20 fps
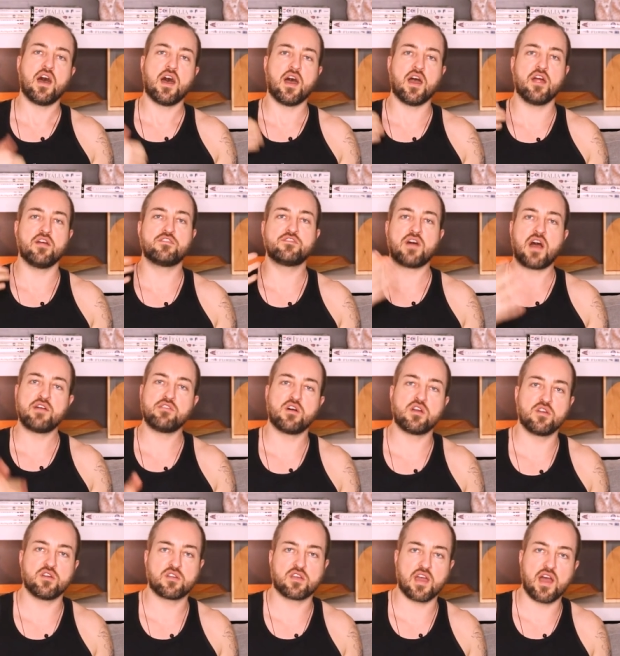are
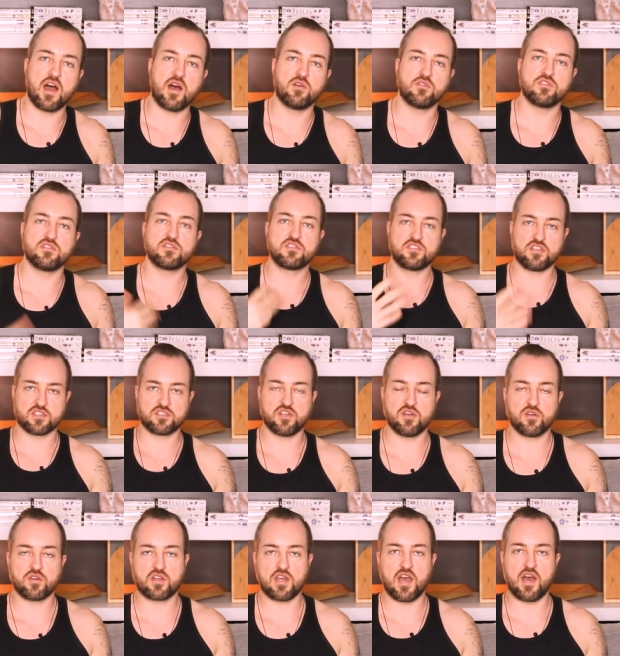500 count,
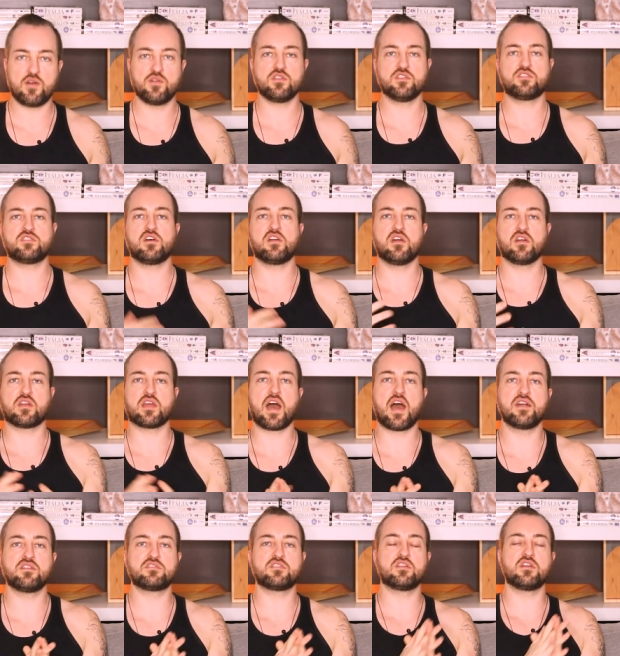600 count, etc.
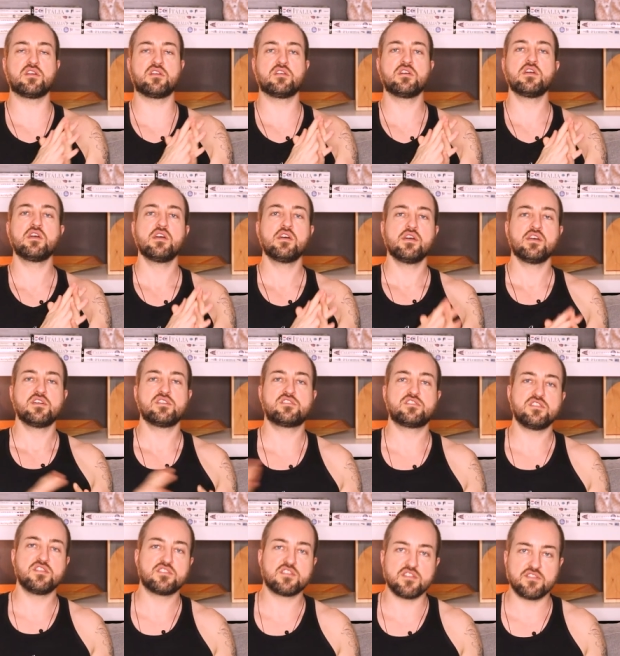Guys that are
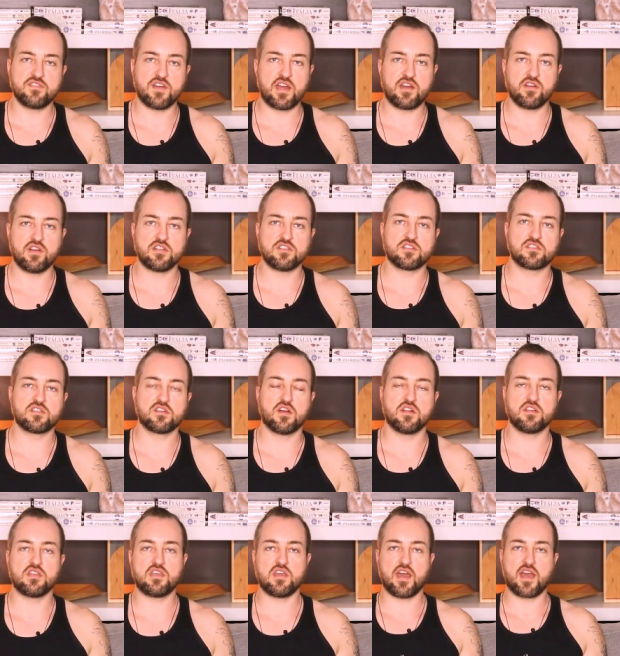seasoned veterans,
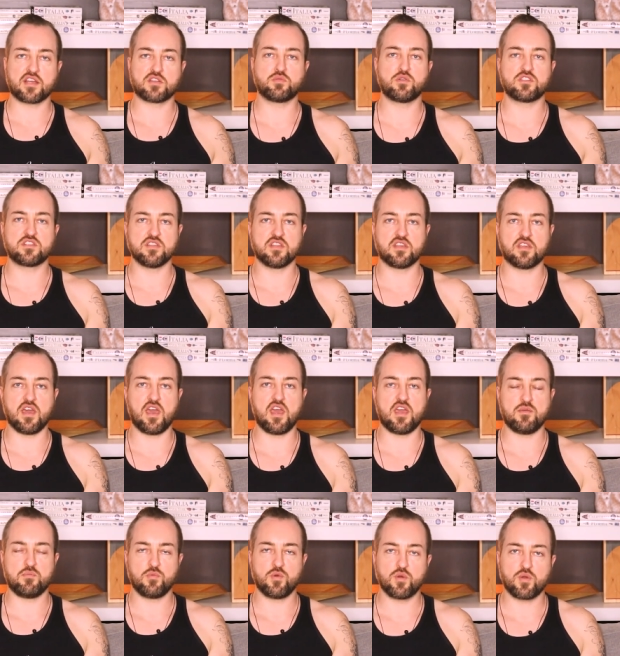elite experts in the
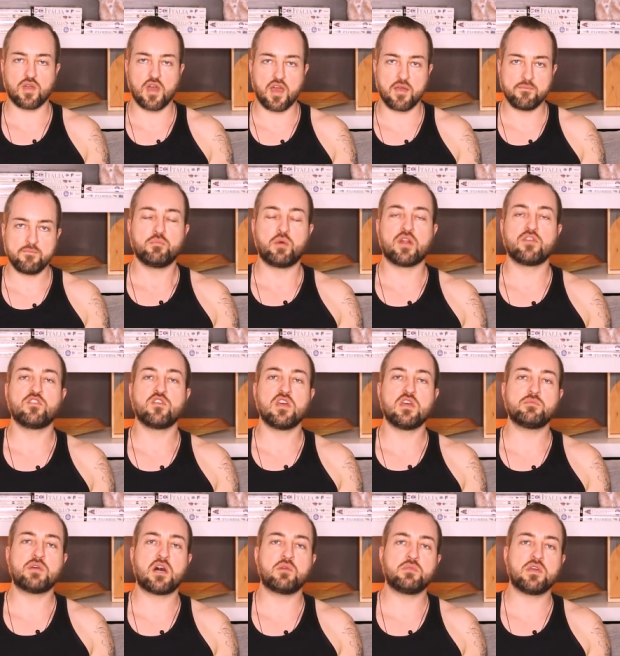game, okay. But if you
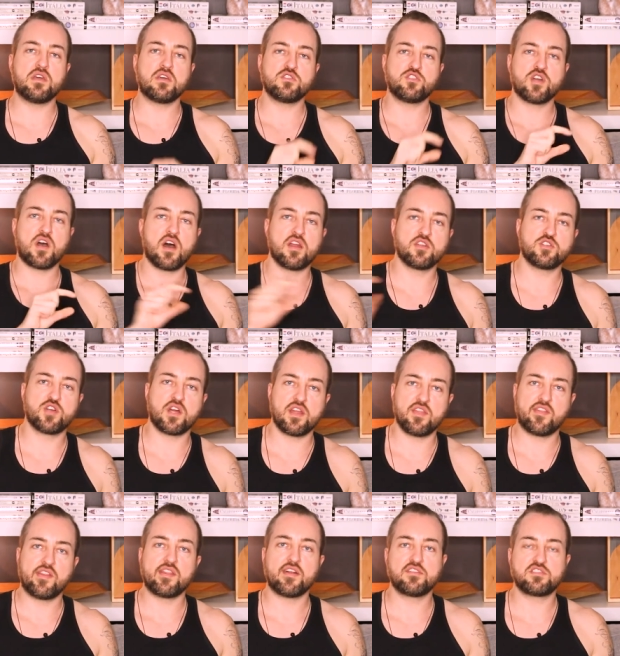email me at
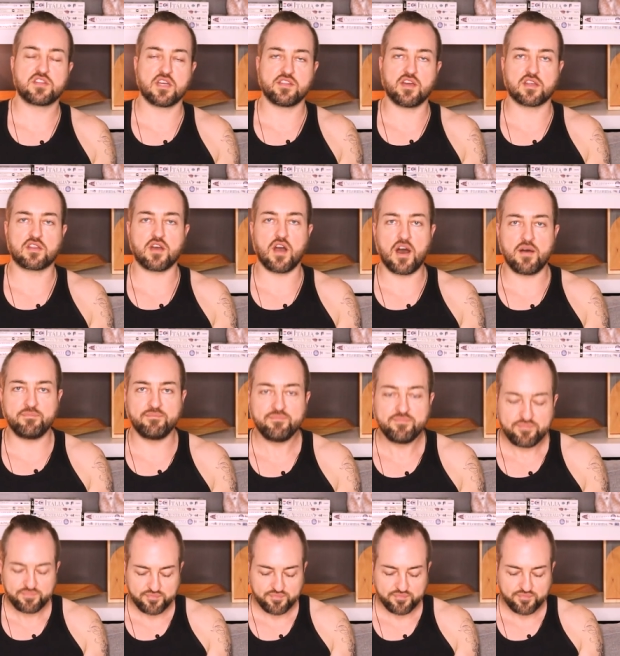john@johnanthonylifestyle.com,